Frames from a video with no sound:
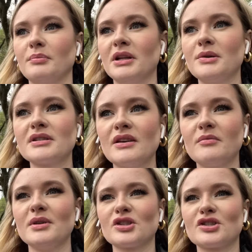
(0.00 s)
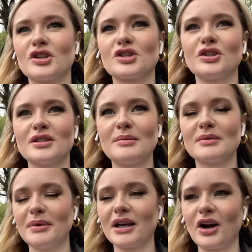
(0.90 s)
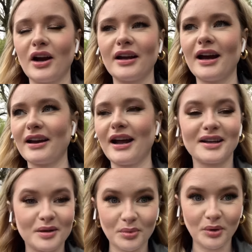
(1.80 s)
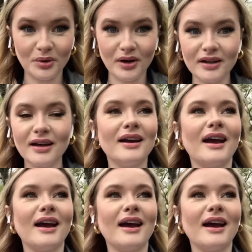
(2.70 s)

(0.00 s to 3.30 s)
But he was giving me just such good tips. I'm like, all right, I gotta get a Polaroid.